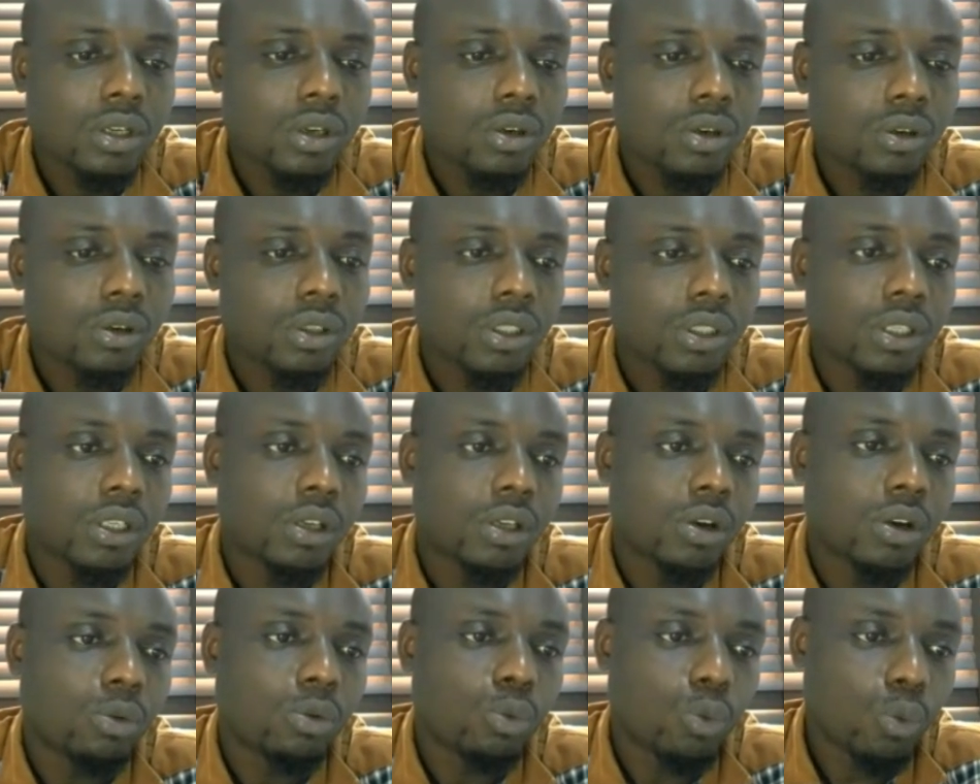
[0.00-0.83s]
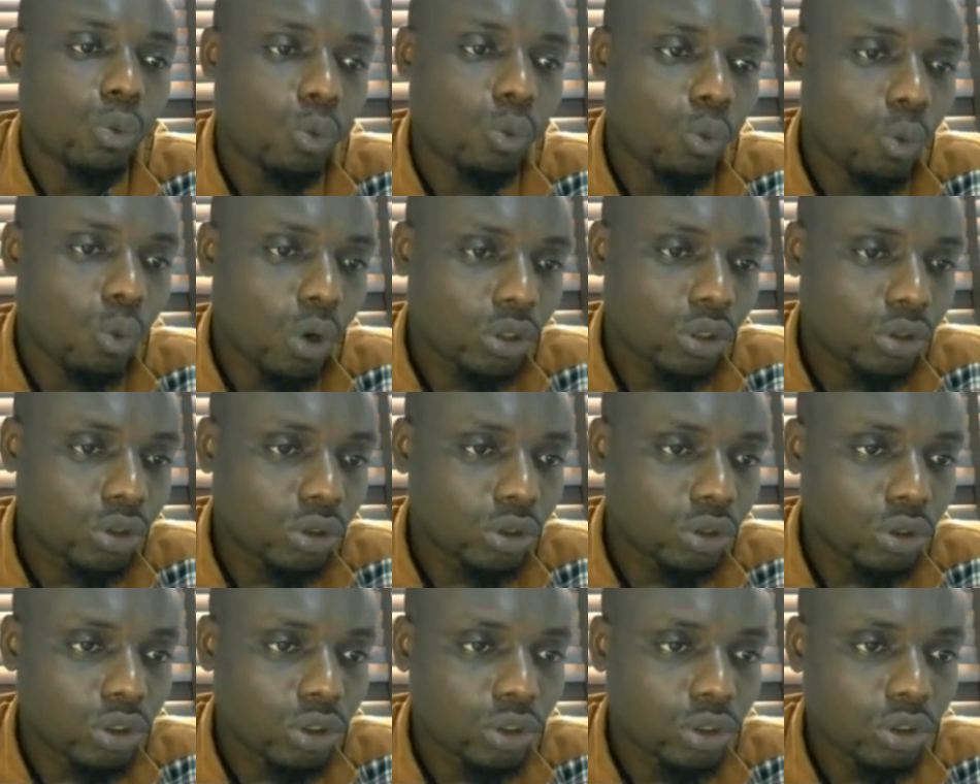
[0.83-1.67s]
Okay, what
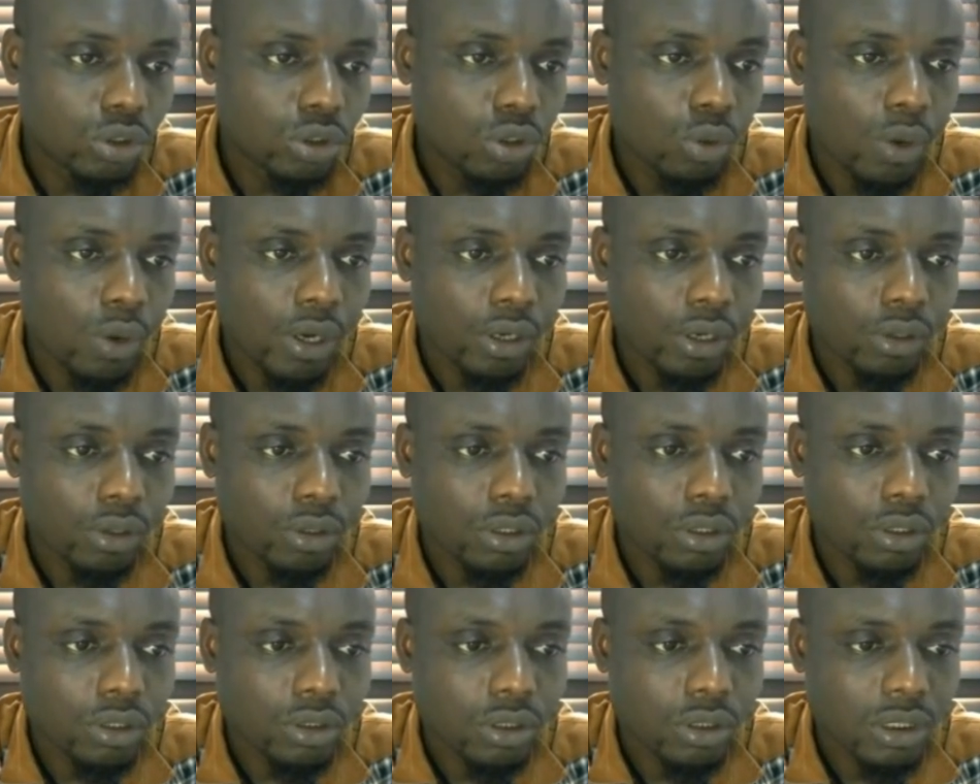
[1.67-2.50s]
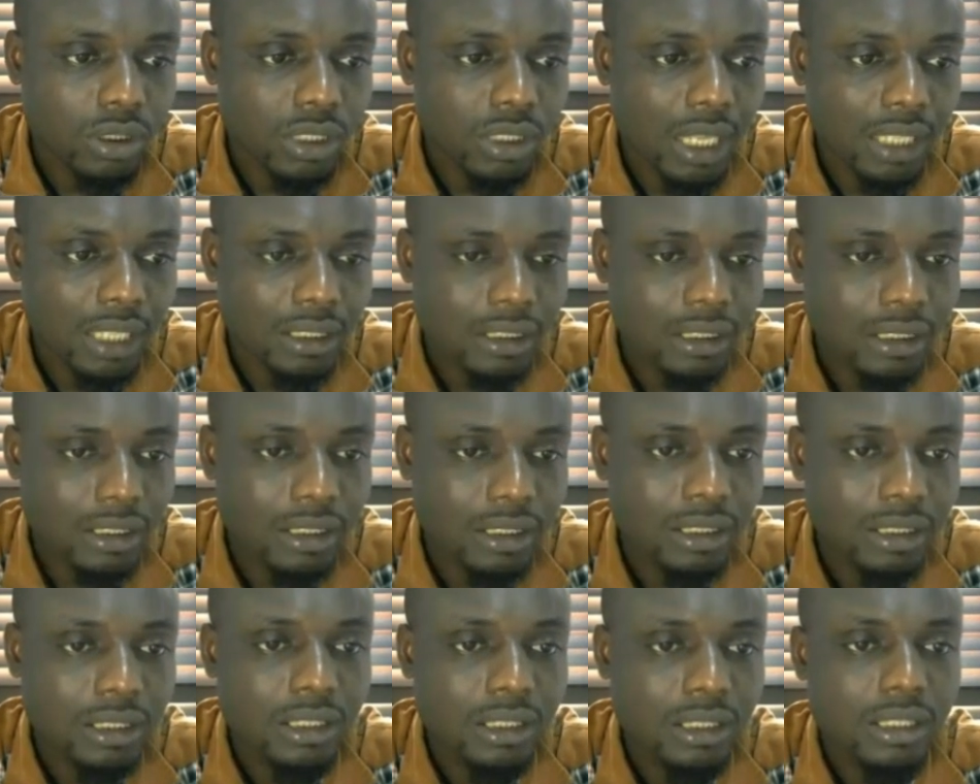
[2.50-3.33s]
you need to know when you need to start
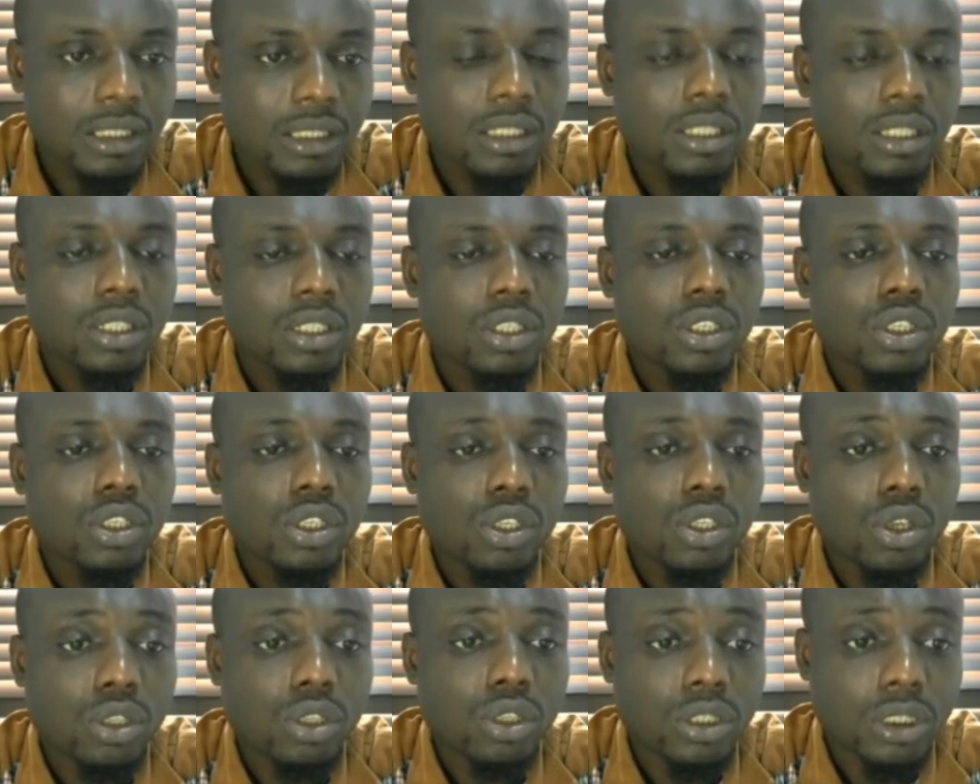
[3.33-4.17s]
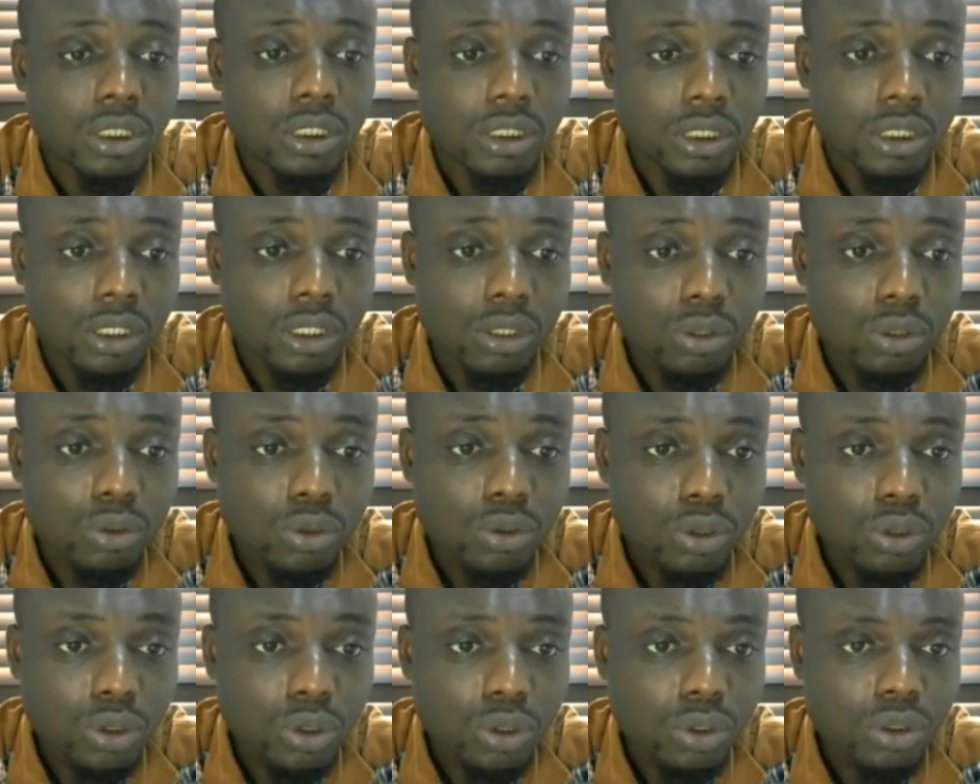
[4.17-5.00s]
it, your
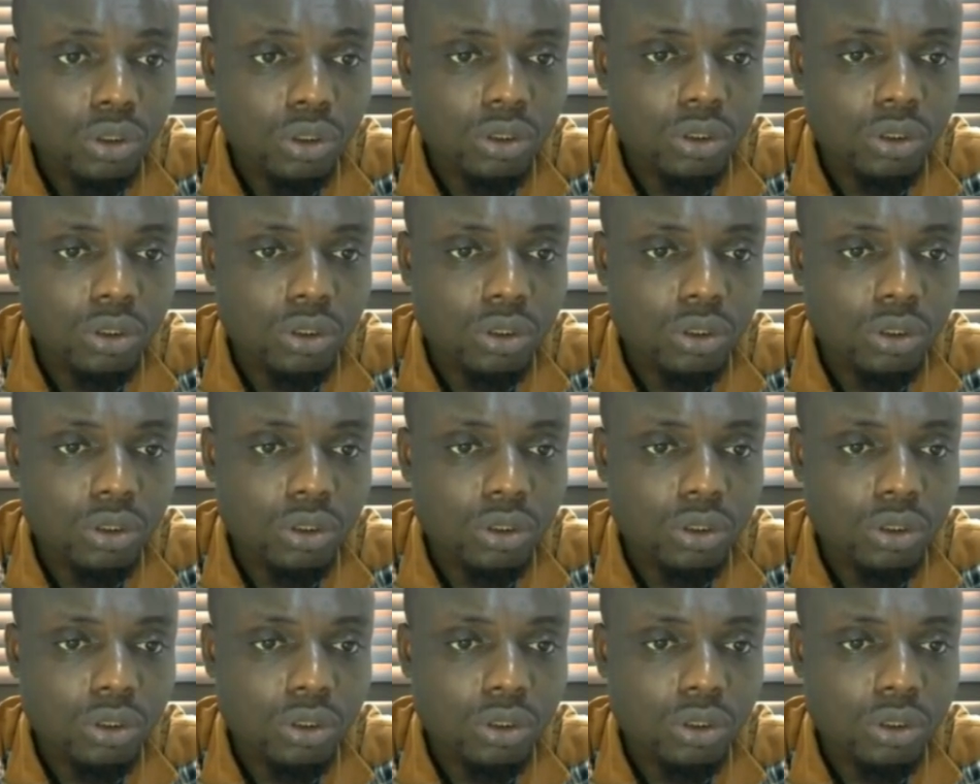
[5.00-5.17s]
details,